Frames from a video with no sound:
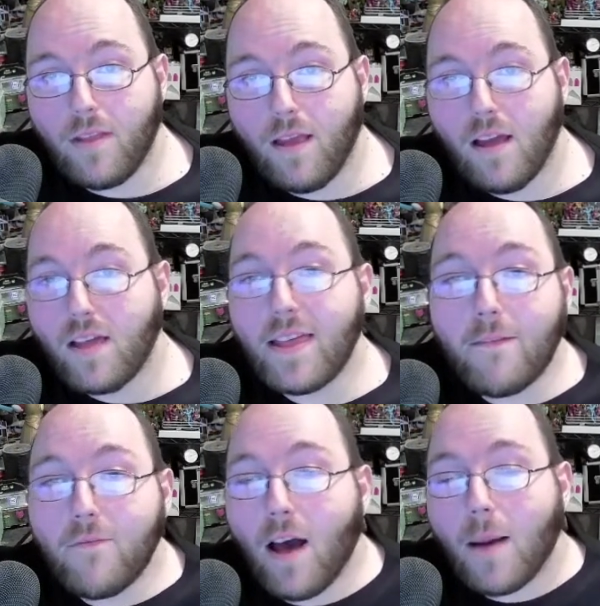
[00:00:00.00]
They've
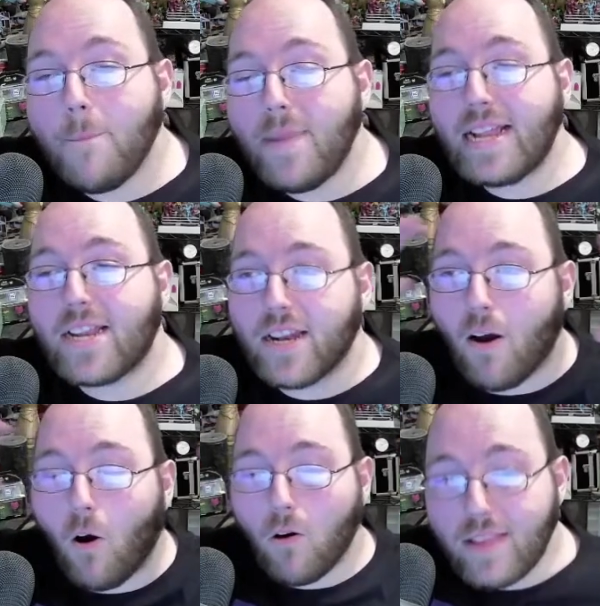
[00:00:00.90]
not mentioned
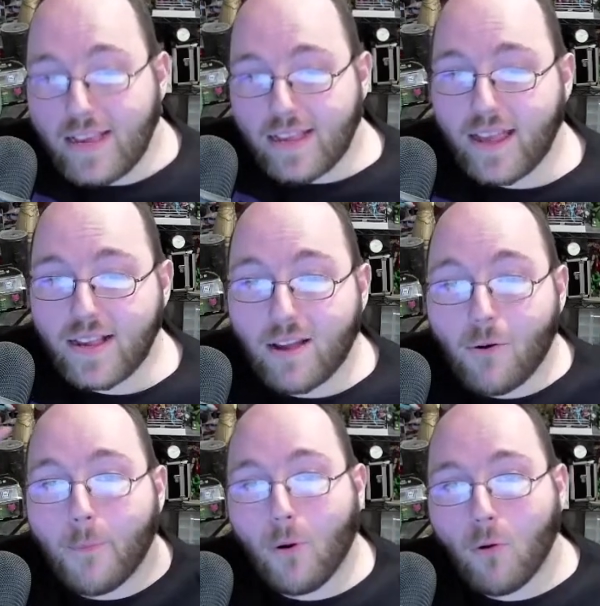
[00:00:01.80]
all these things that are
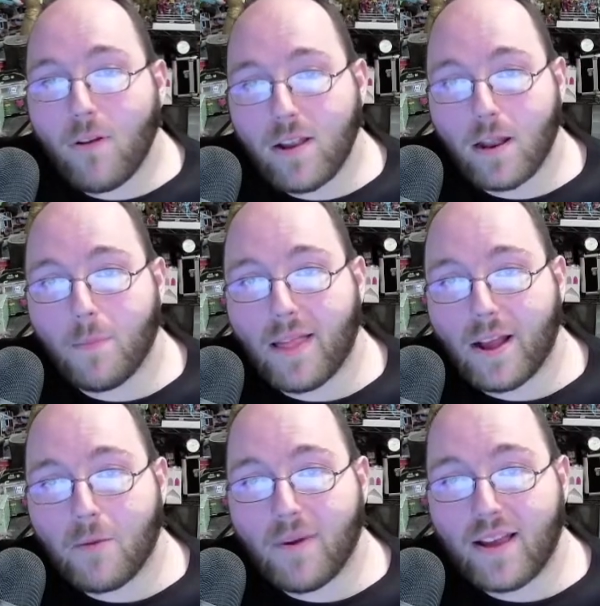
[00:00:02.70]
important to the
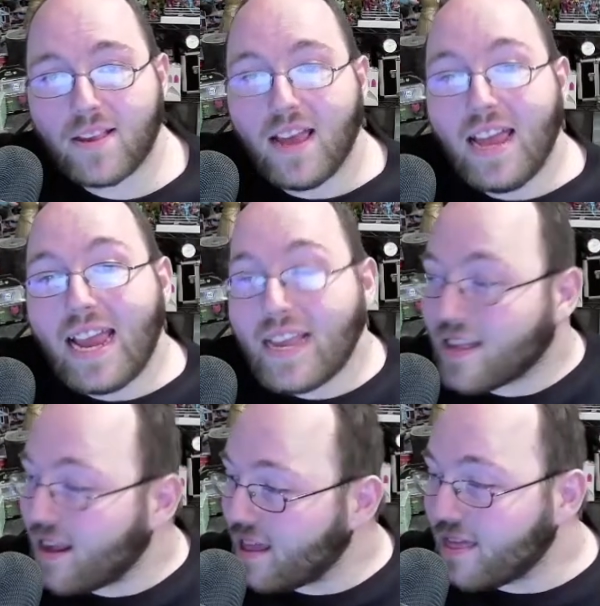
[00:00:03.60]
player base.
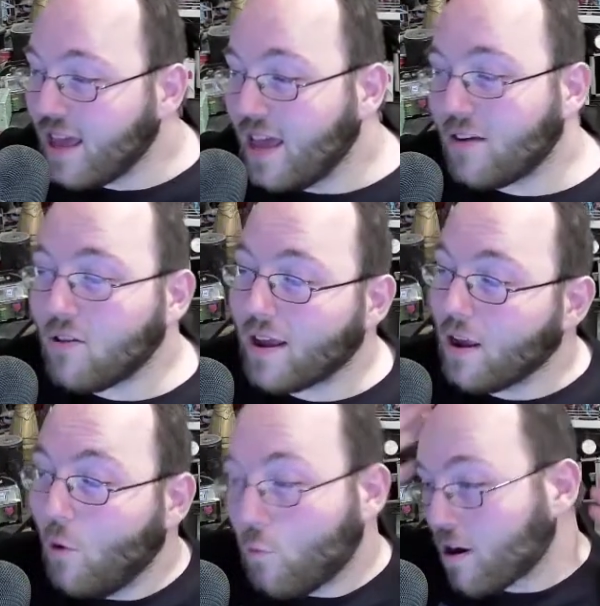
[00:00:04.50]
Instead, they're like,
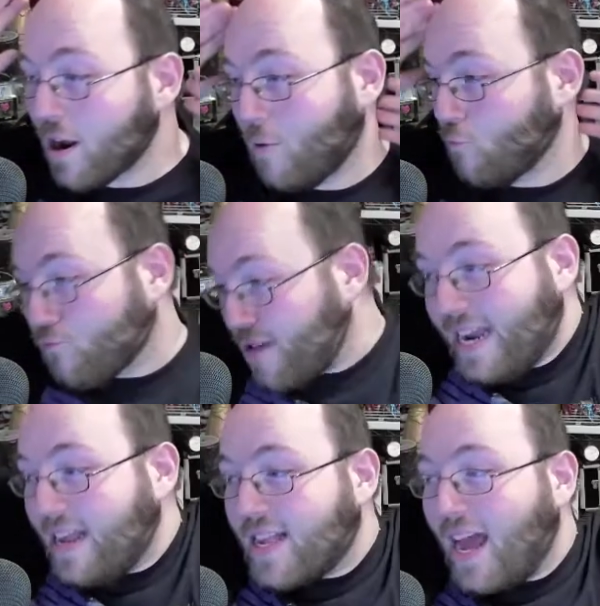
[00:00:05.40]
we're going to
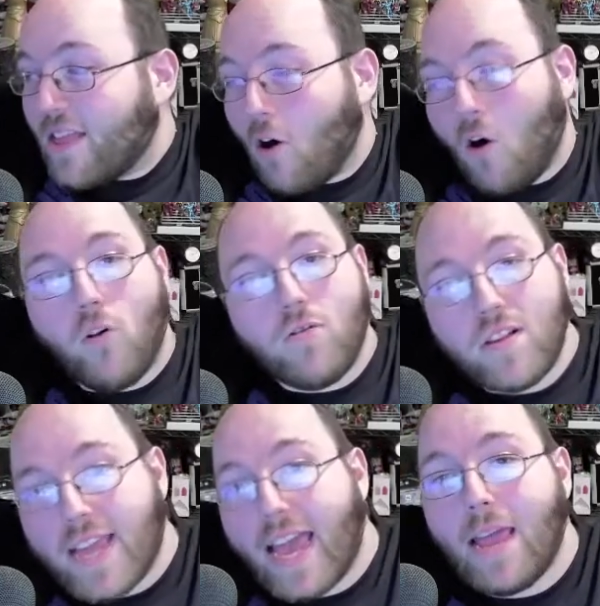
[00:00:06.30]
redesign the whole
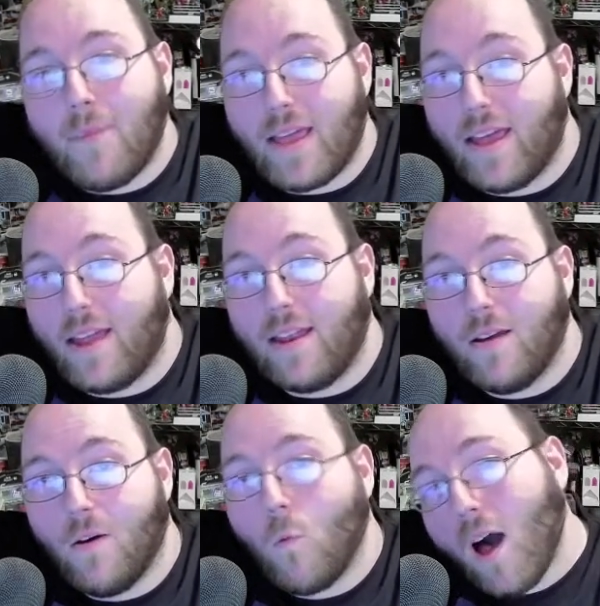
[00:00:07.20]
game again.
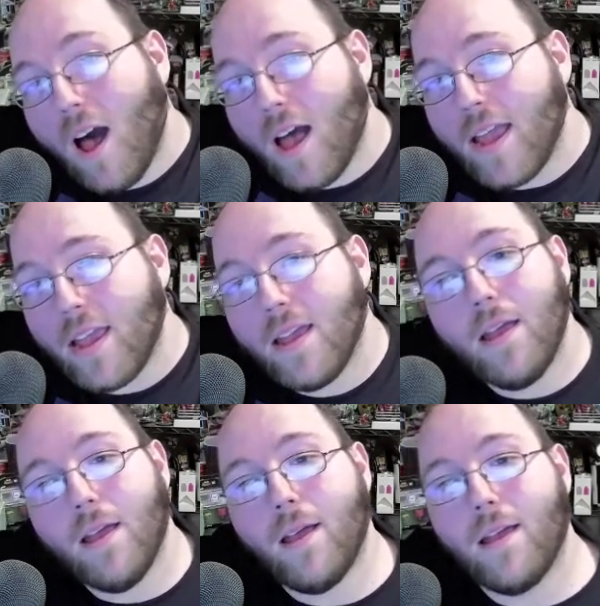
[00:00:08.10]
Why?
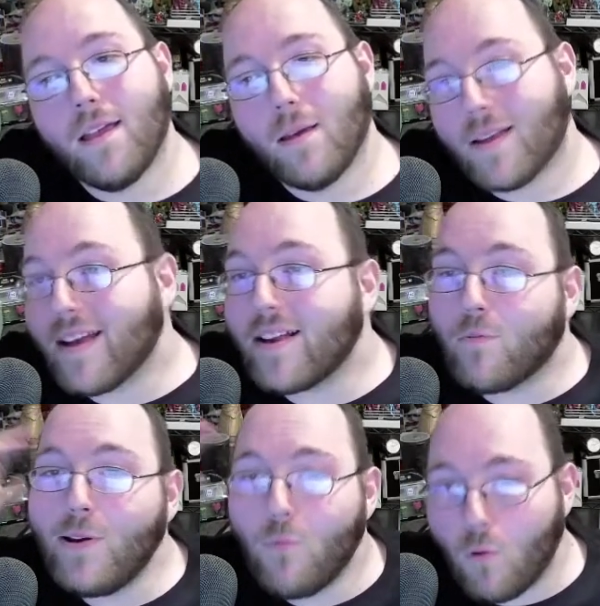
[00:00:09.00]
Because
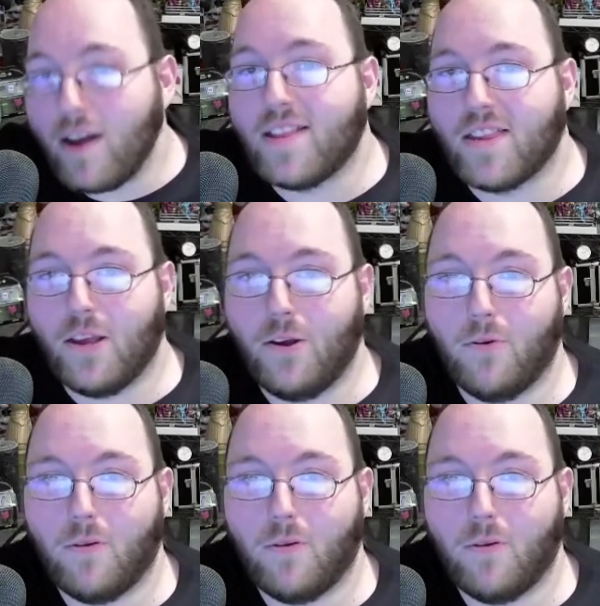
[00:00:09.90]
we want to.